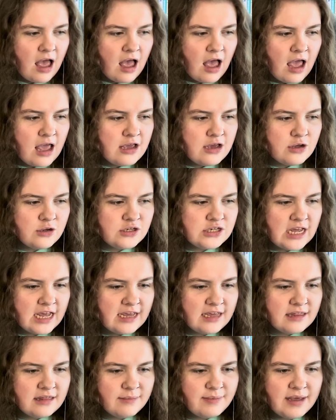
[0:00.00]
Are you
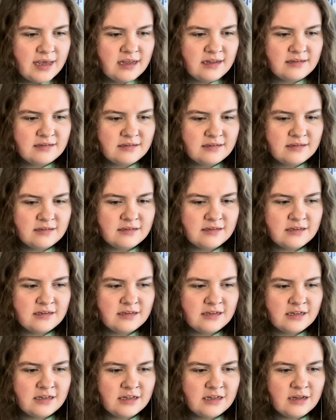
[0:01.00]
taking the piss?
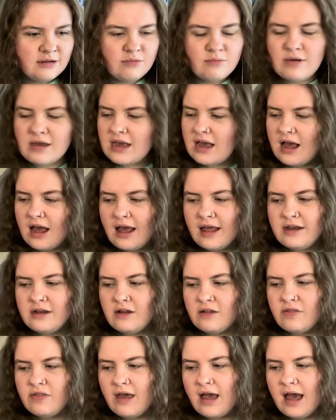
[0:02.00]
We can't end
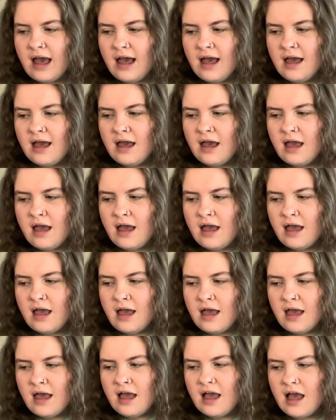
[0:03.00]
on that.
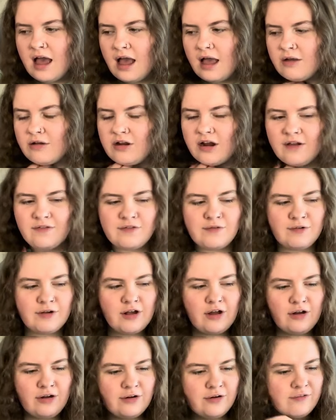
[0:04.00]
I'm going to have to
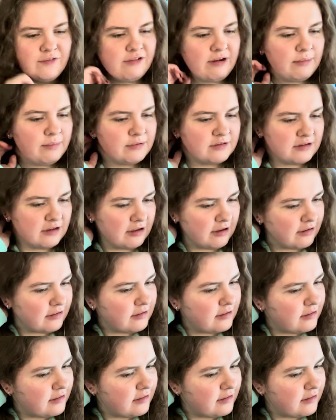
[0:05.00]
record another episode.